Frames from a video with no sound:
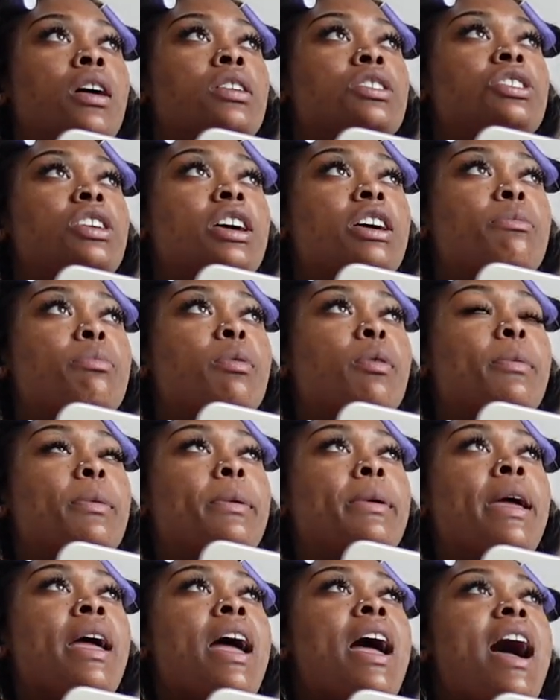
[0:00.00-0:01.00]
checkup
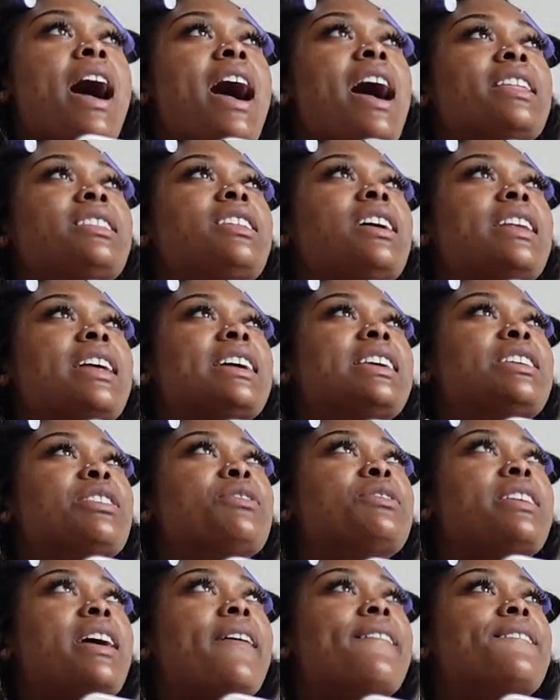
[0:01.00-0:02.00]
appointment. I thought I
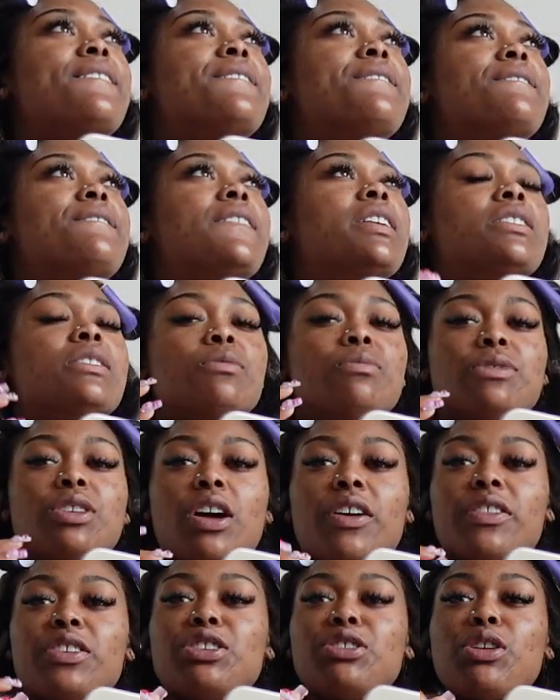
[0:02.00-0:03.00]
killed that.
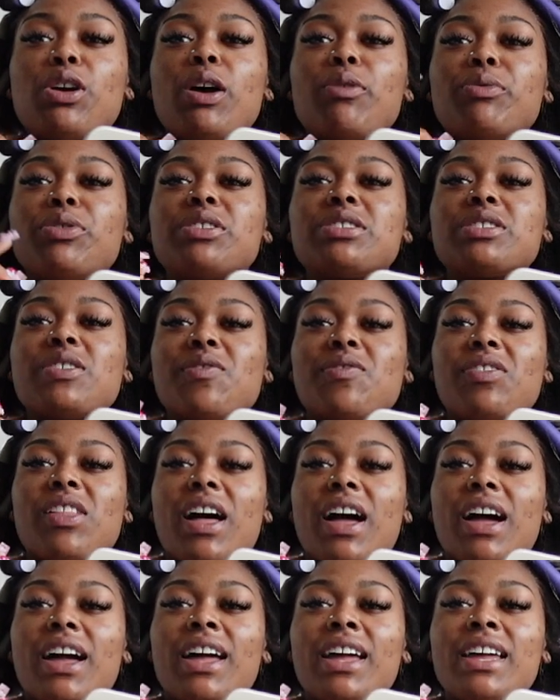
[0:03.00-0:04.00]
Y'all, But you know how when there's a
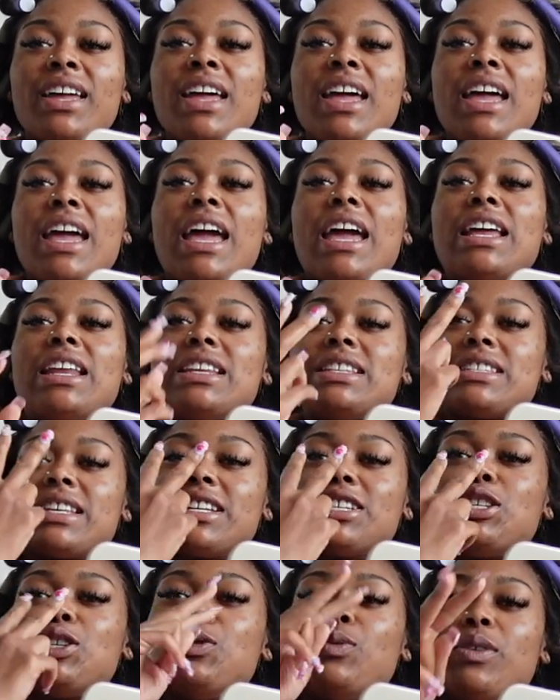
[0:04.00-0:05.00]
fly and it's
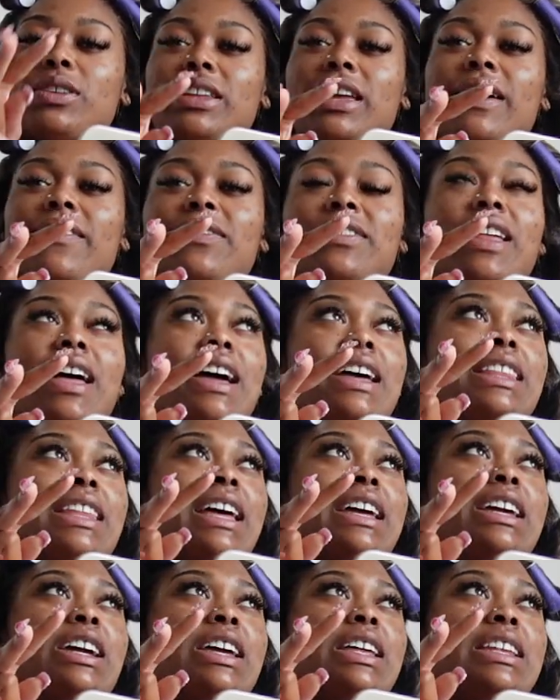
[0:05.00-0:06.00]
like you and that fly,
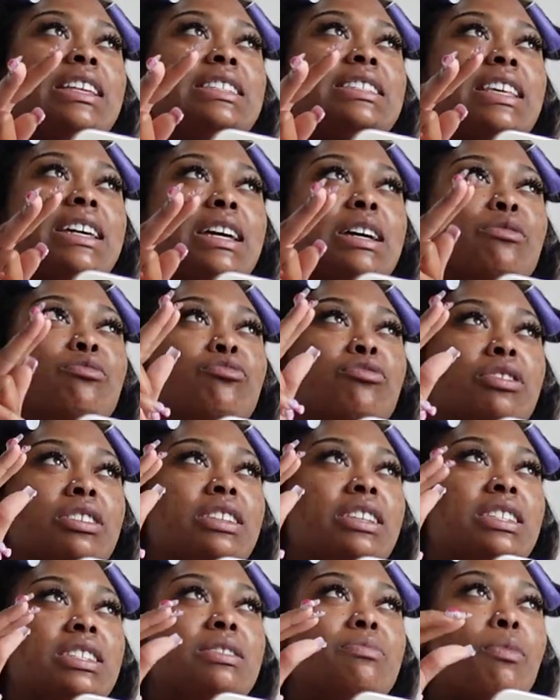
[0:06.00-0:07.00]
like, and it's like a
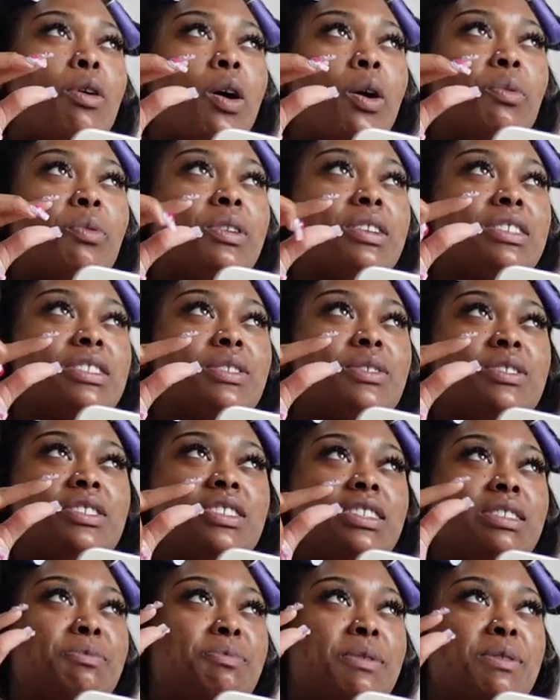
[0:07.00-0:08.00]
really small one. So it's
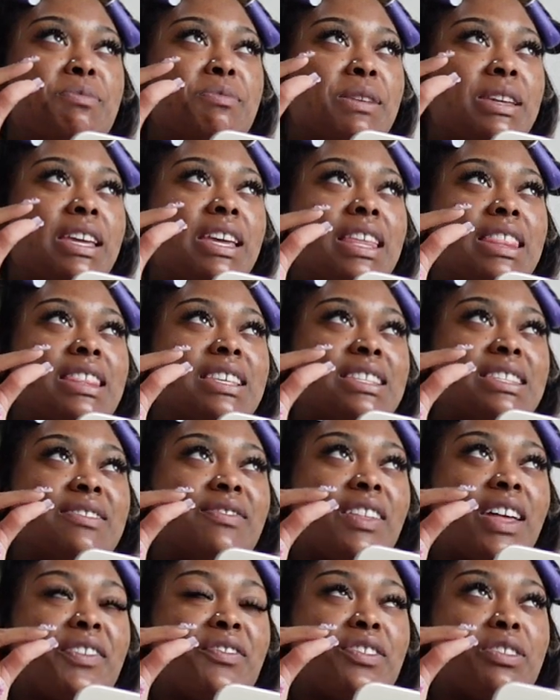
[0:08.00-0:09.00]
just been me and this
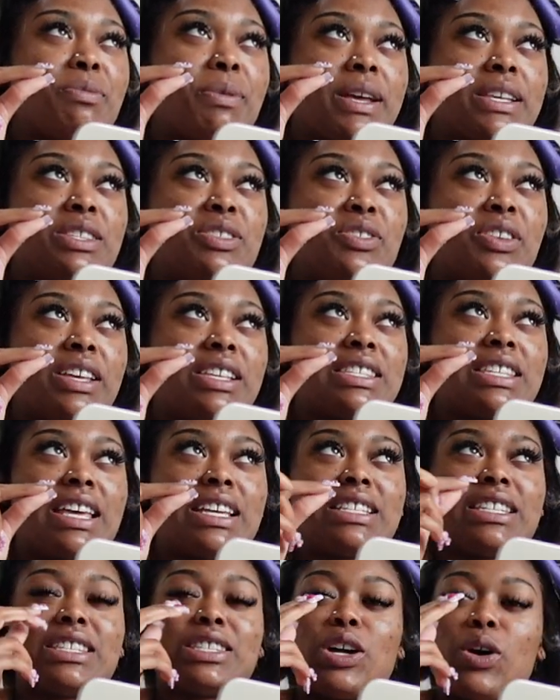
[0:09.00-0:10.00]
fly for the past two days,
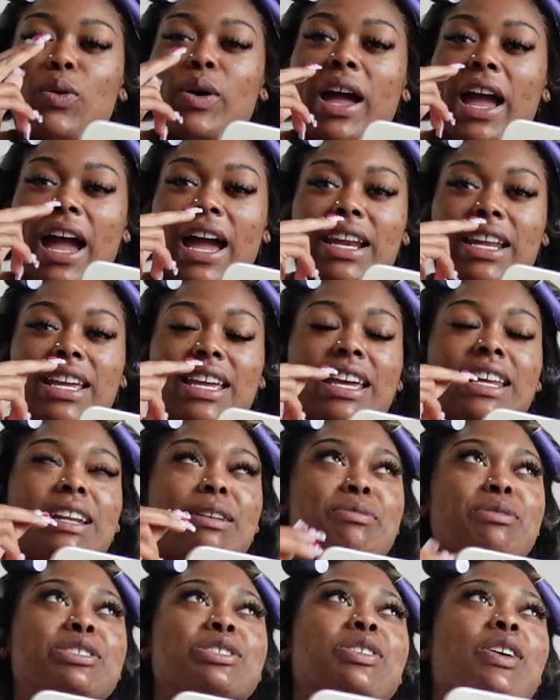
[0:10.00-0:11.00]
like, just going at it. And I've
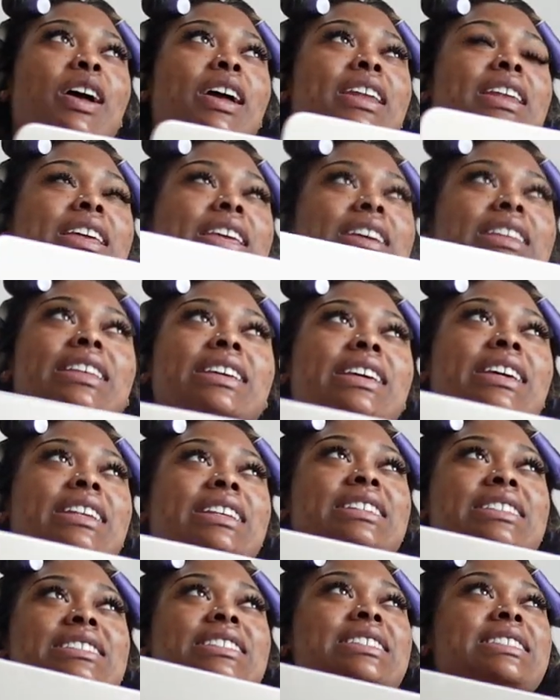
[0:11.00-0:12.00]
been trying to kill it, and
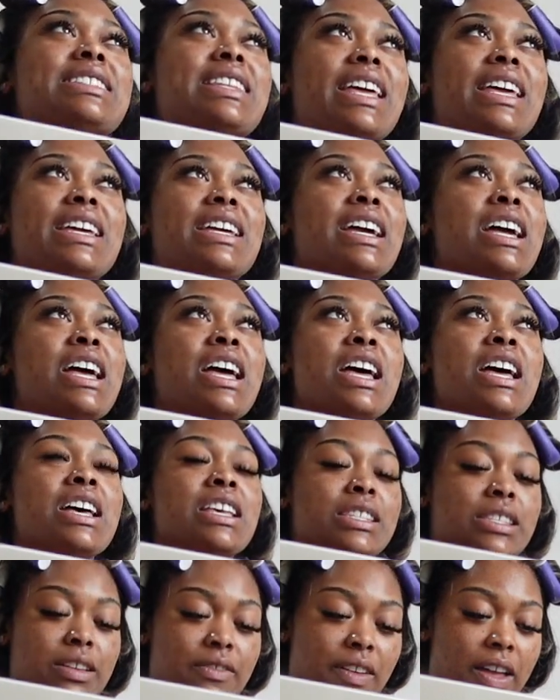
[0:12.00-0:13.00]
it's just like
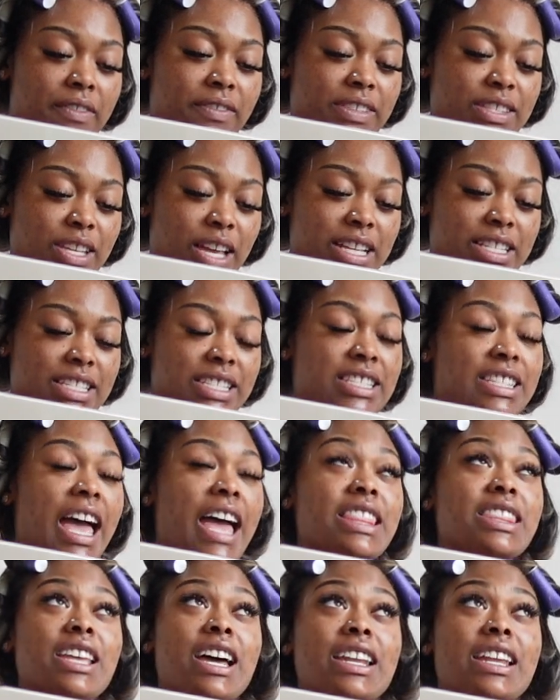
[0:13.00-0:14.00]
surviving. So I just, I
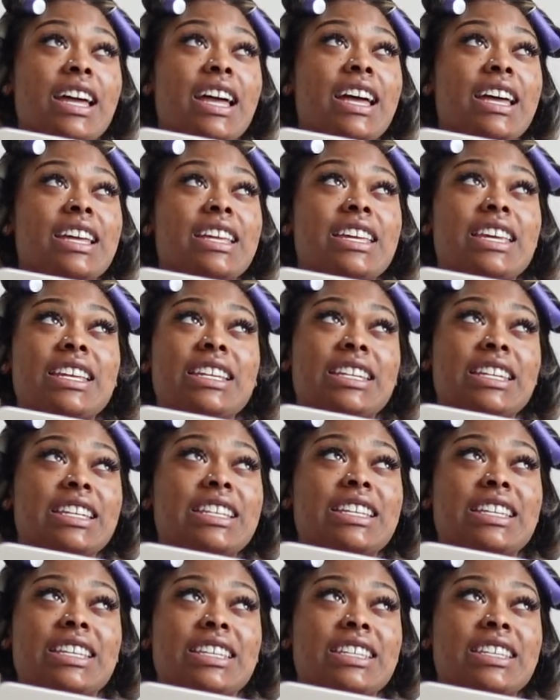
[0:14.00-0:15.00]
thought I had ended
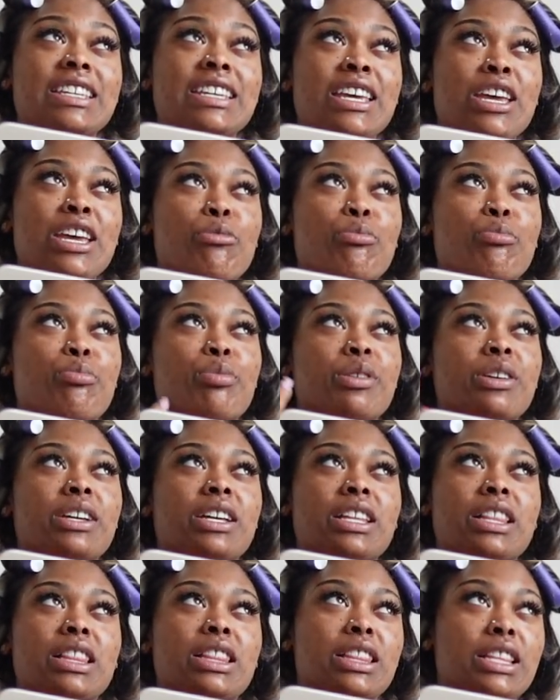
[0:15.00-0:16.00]
it, but
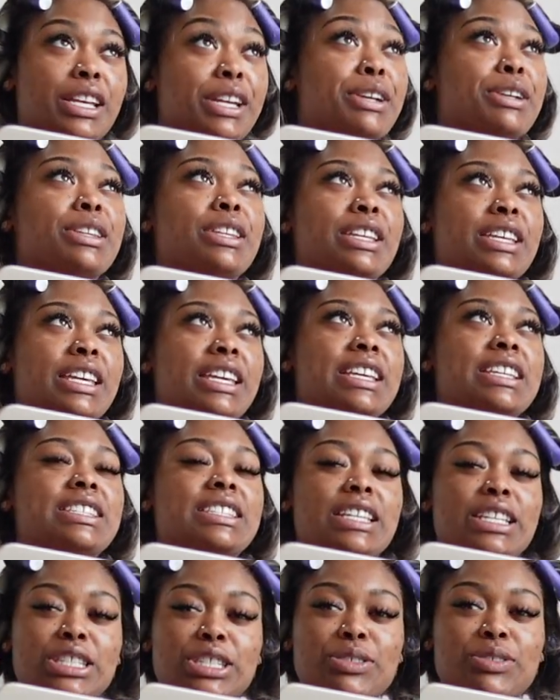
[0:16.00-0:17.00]
clearly it's
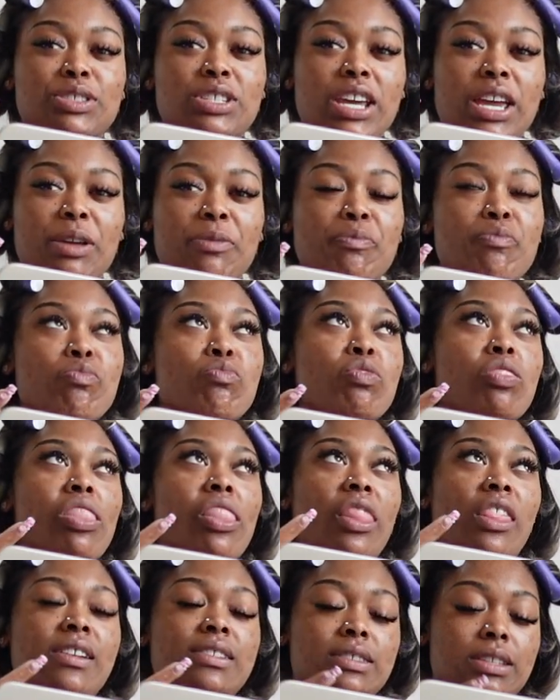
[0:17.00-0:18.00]
that touche.
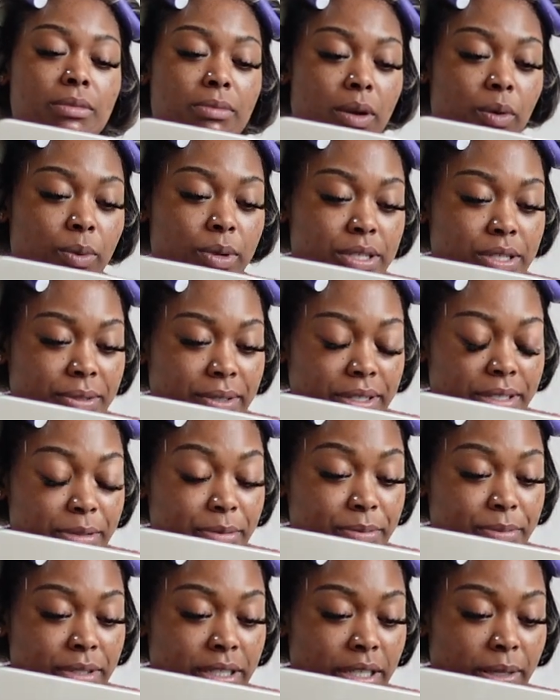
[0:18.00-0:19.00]
It's on my window right now.
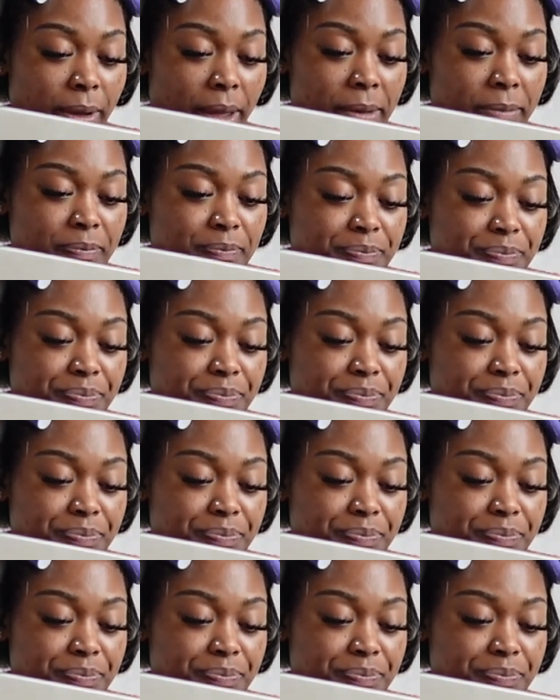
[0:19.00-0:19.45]
But anyway.